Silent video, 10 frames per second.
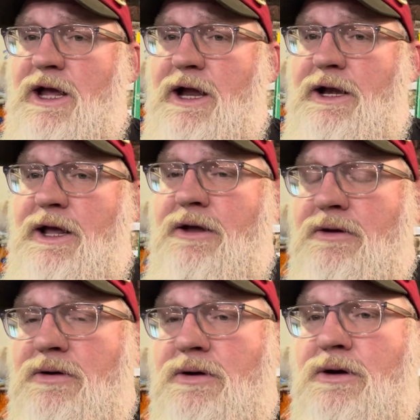80
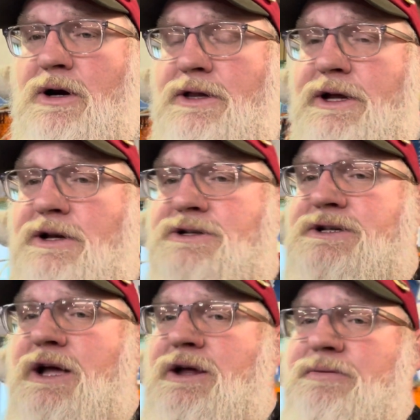on the
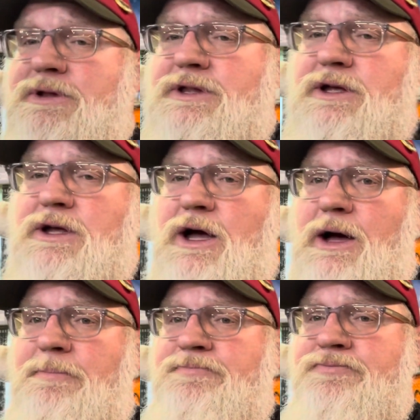interstate with the